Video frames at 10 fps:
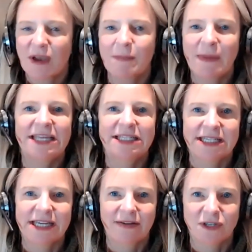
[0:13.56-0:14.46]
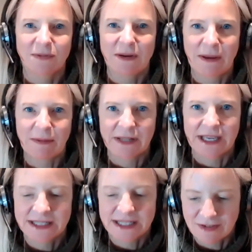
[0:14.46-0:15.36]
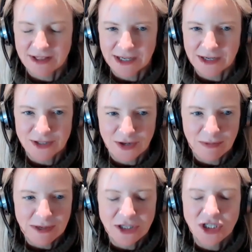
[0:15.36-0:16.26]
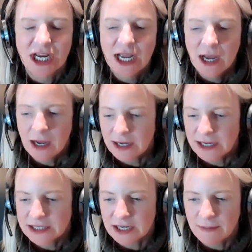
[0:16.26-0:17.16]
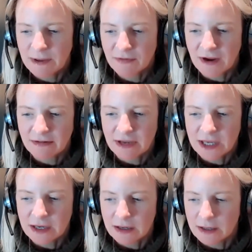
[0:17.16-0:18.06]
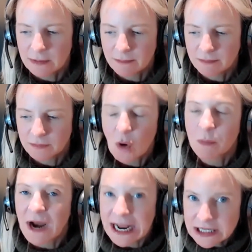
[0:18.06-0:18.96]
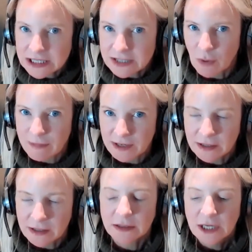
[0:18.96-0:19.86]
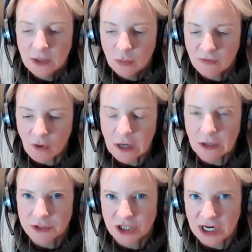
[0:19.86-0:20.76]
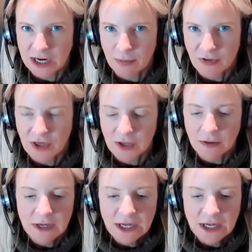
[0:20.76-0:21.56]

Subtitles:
amazing to have so many people here this evening. Thank you so much. It's going to be a very comprehensive webinar. We've got a lot to share with you.